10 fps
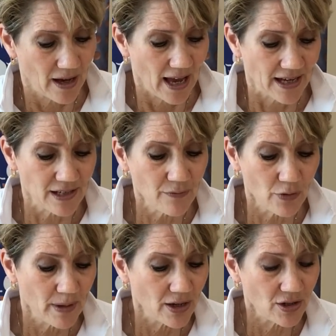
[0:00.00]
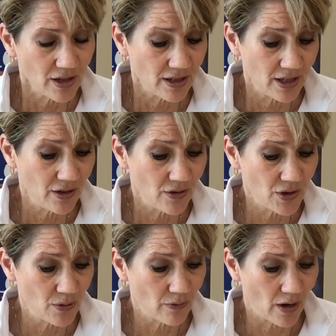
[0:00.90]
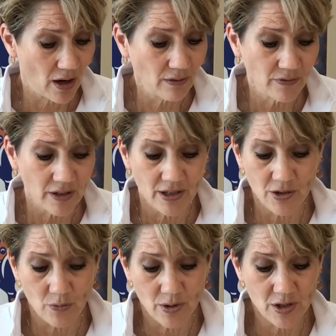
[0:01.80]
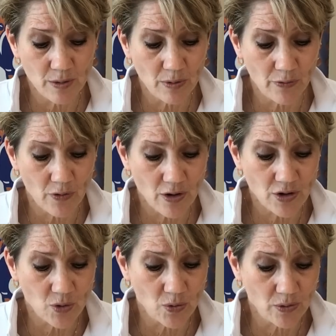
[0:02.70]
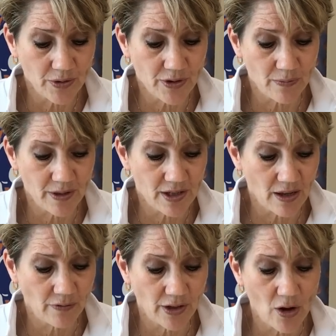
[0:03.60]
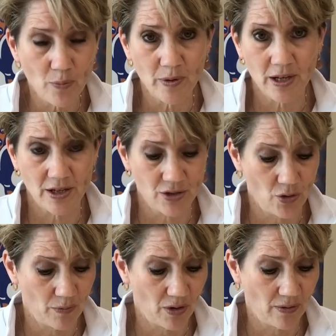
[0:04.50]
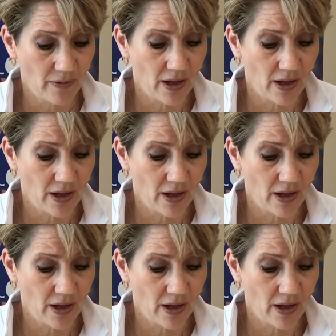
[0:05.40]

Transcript: As information continues to evolve, is it reasonable for our schools to be safely open as normal?